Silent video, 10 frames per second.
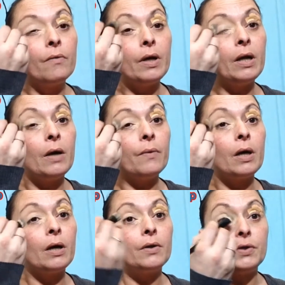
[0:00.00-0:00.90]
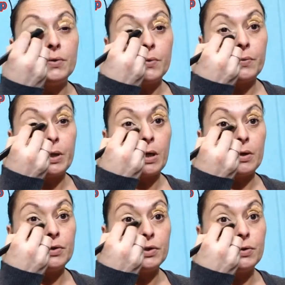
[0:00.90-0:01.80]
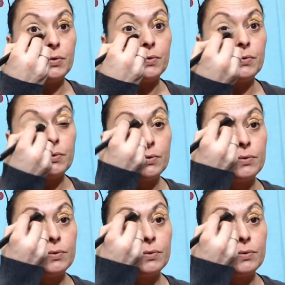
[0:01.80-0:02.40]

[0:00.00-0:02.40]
right now we gotta do what we gotta do.